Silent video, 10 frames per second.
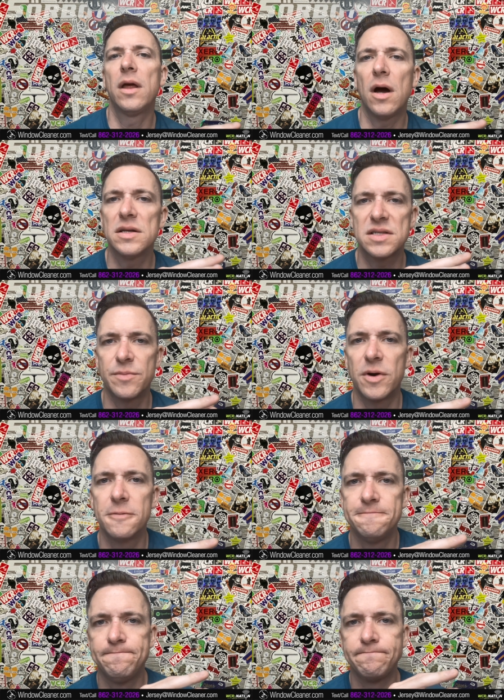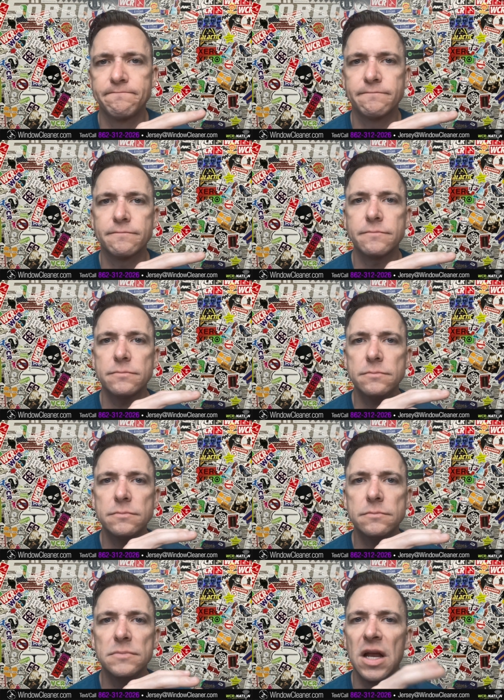customer
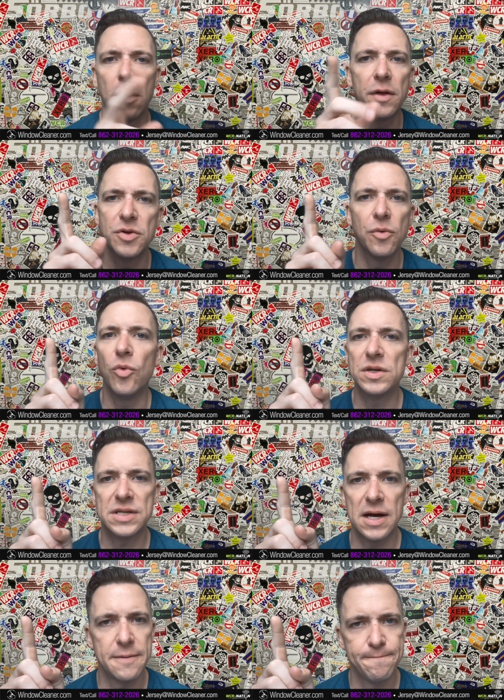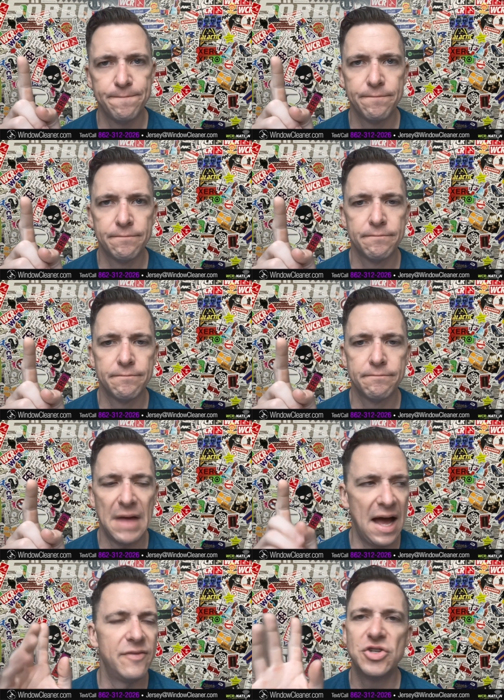and only do them one time,
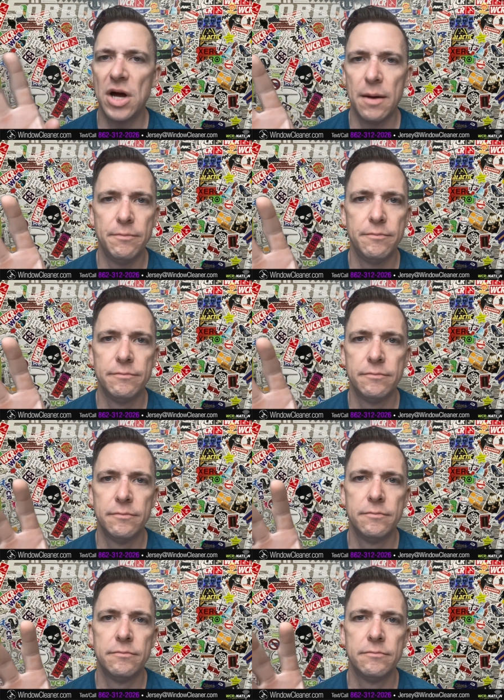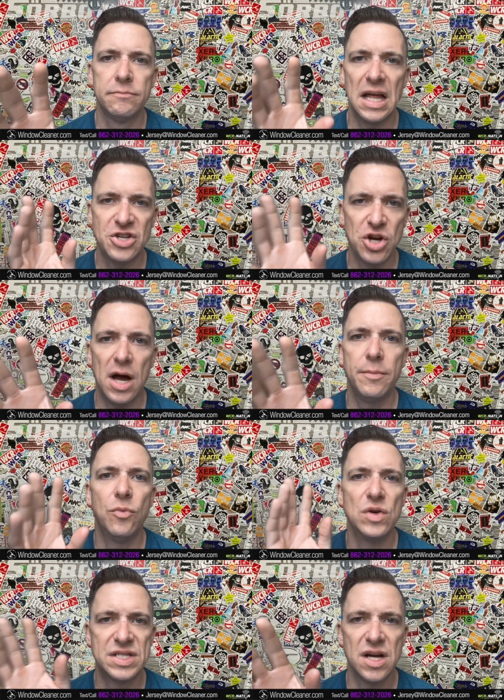I have a job. That
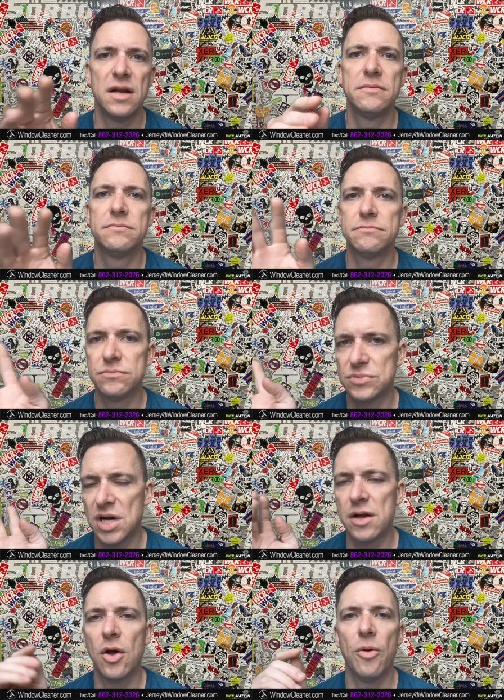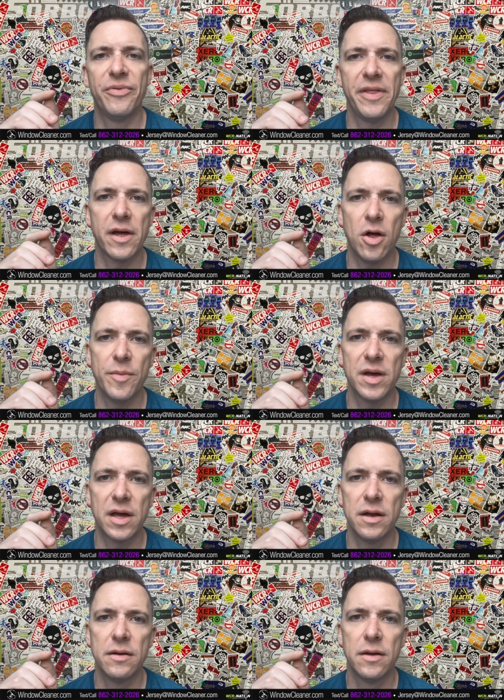job was done, done. Hopefully, they call me
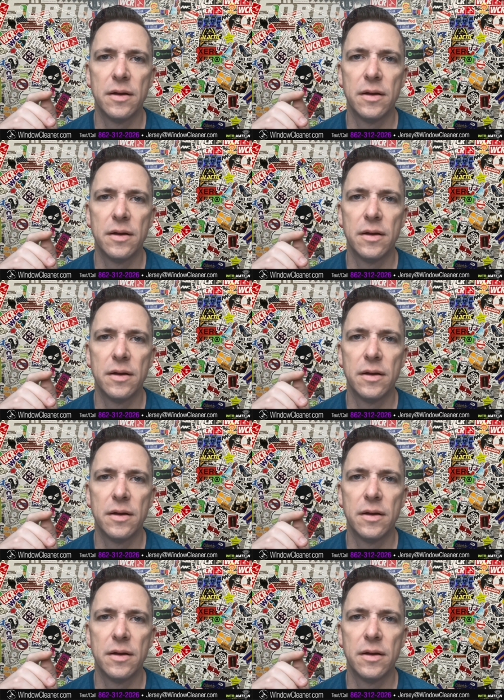again.